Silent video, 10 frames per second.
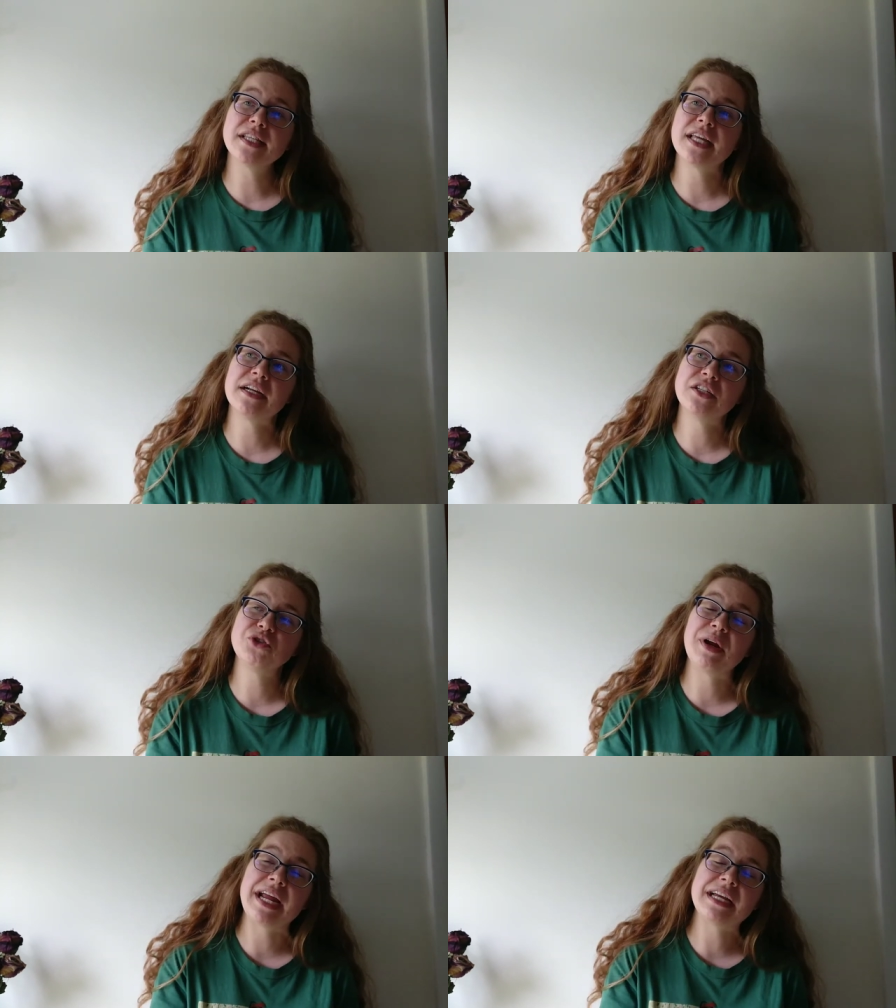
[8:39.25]
They
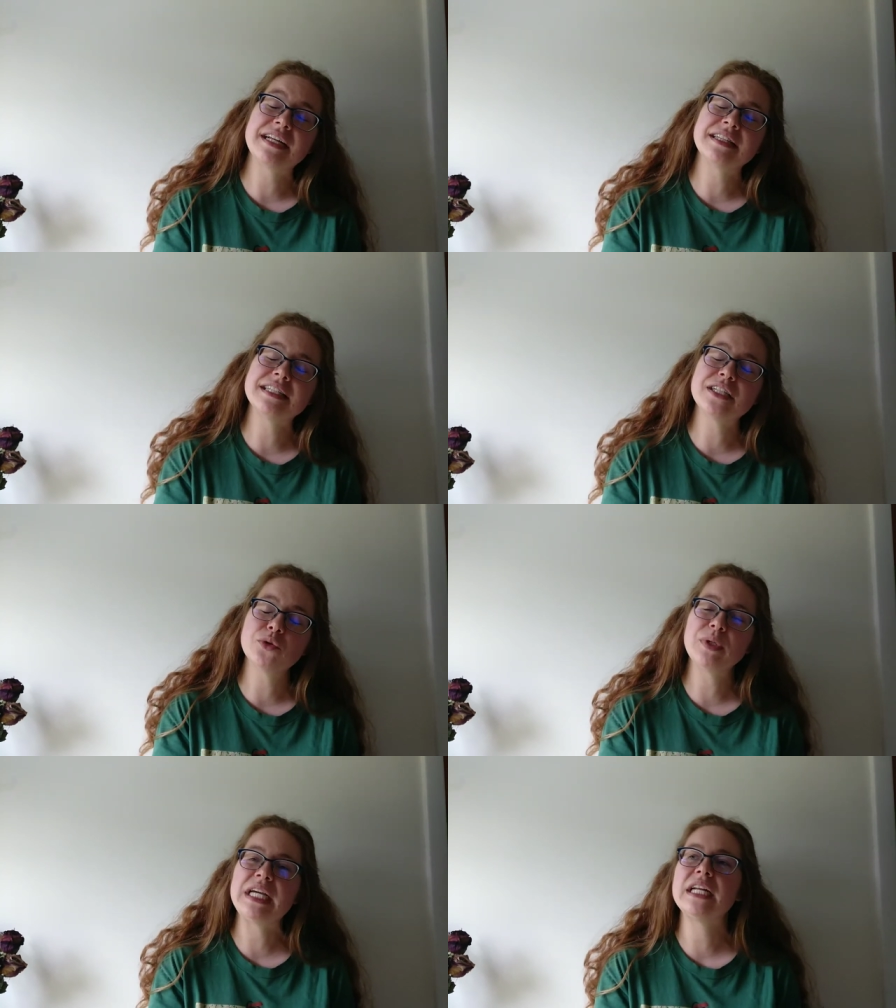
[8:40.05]
shrank a little
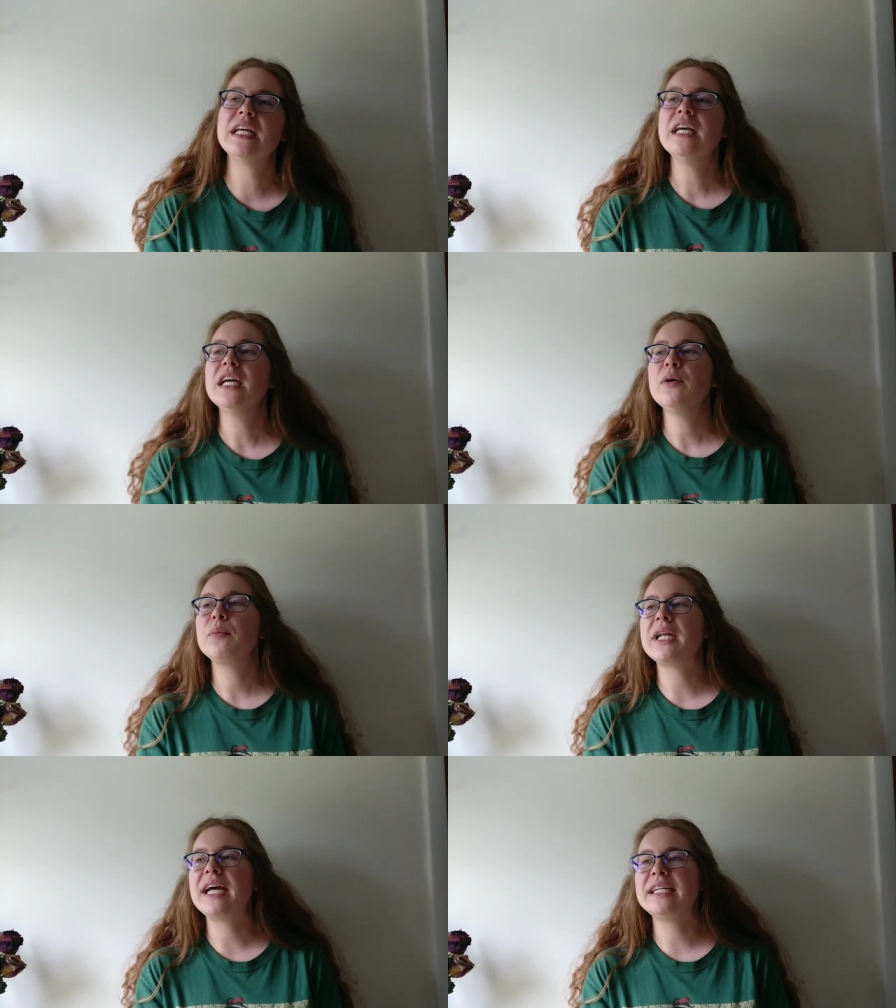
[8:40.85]
bit,
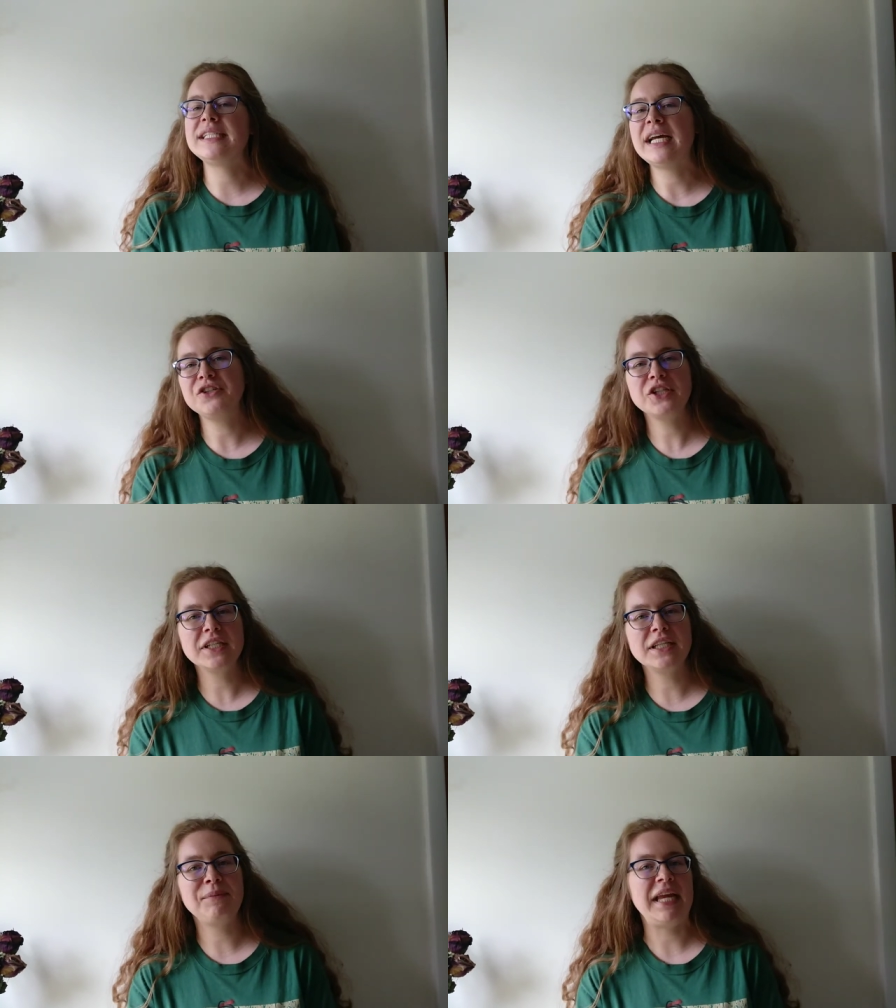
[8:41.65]
but I
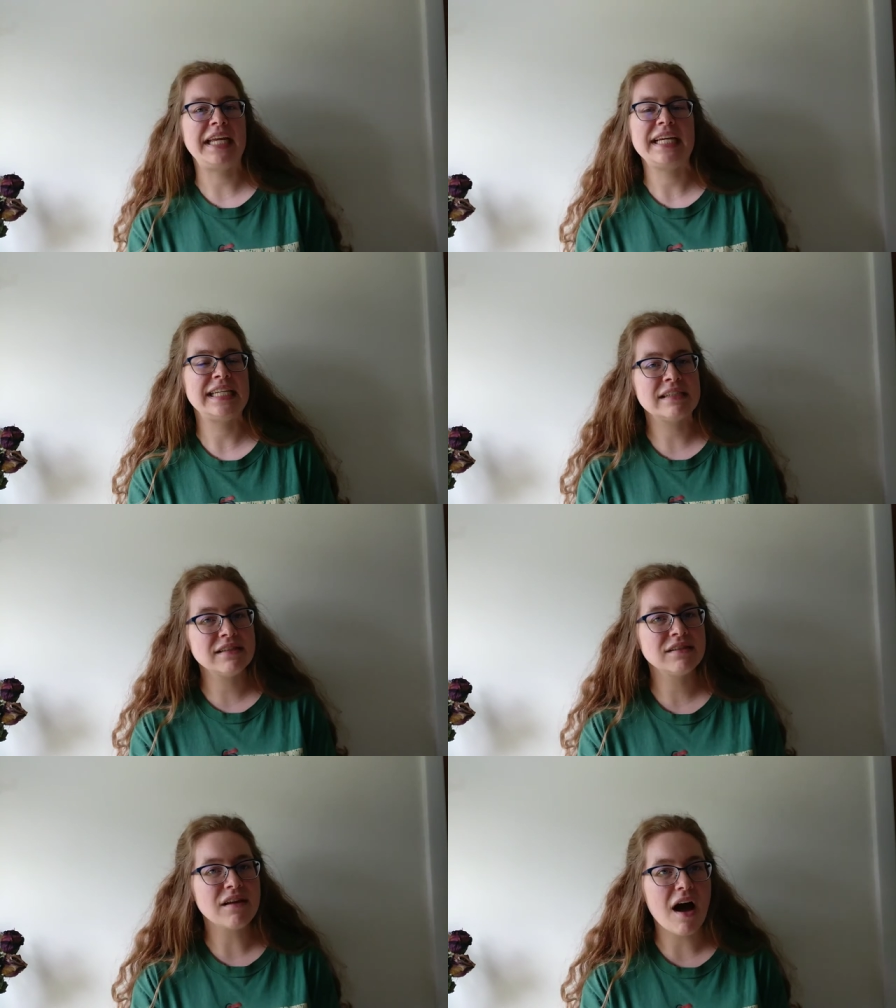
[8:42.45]
intentionally make his
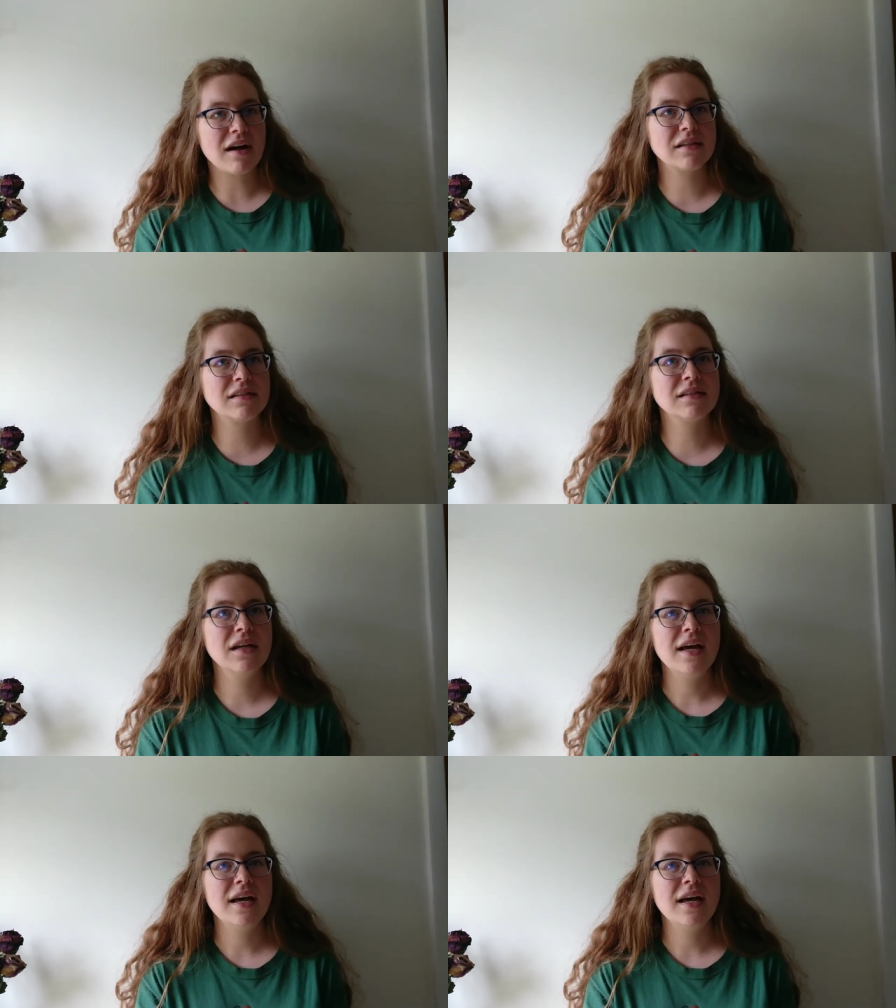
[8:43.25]
socks.